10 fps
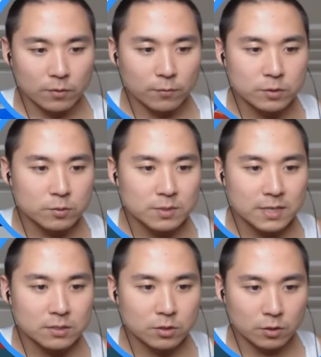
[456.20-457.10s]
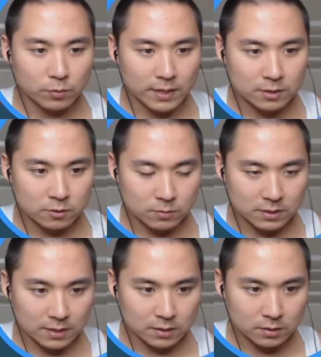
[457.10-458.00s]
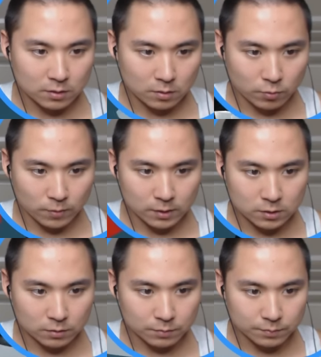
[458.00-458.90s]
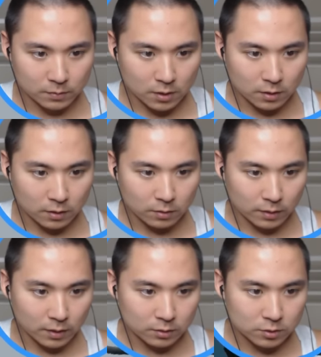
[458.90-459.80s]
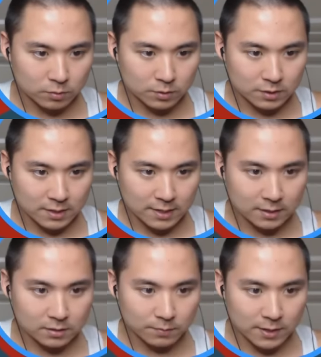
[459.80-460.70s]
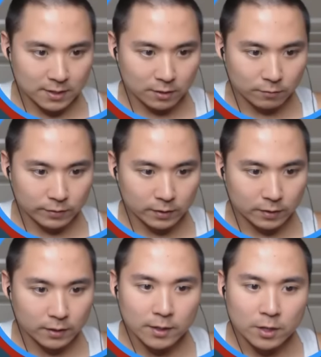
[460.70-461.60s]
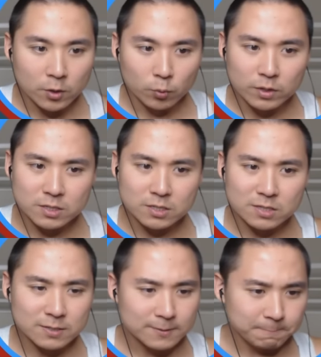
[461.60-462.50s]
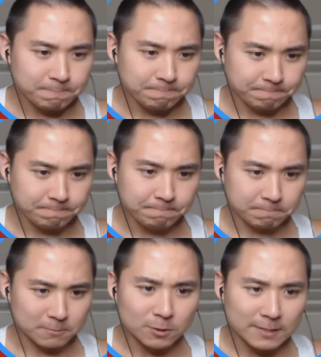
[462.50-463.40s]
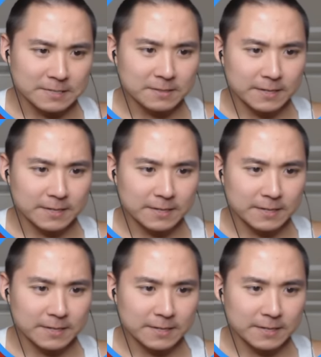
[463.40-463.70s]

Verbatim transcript: if we sumo size the girl we got sumo size the boy too all right here we go sumo size bonnie over here which is looking